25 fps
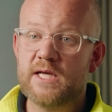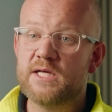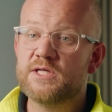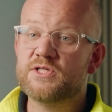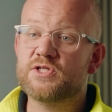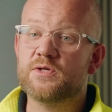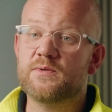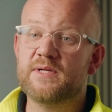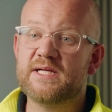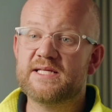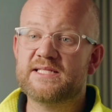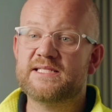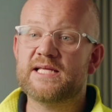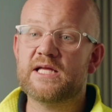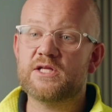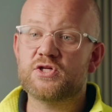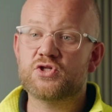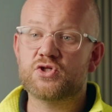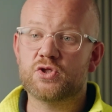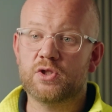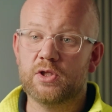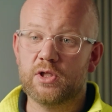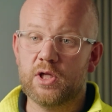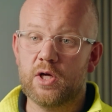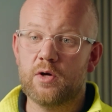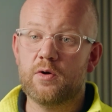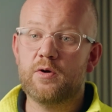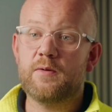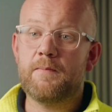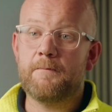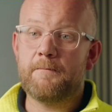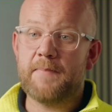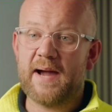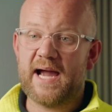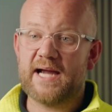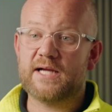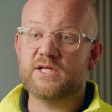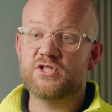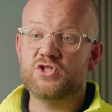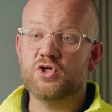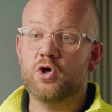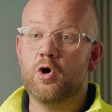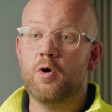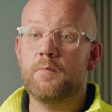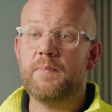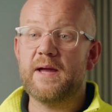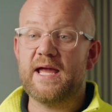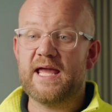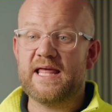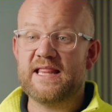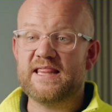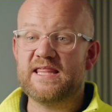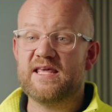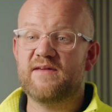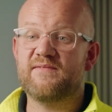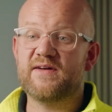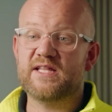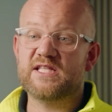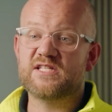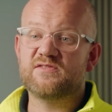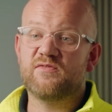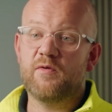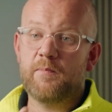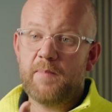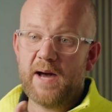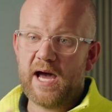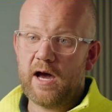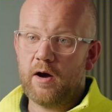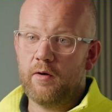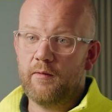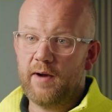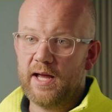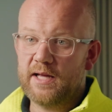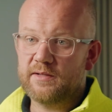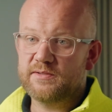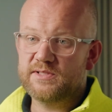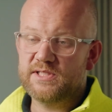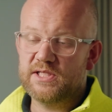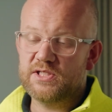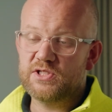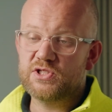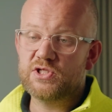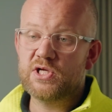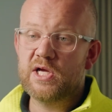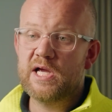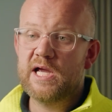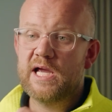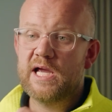So an essential load backs up in the event of a power outage,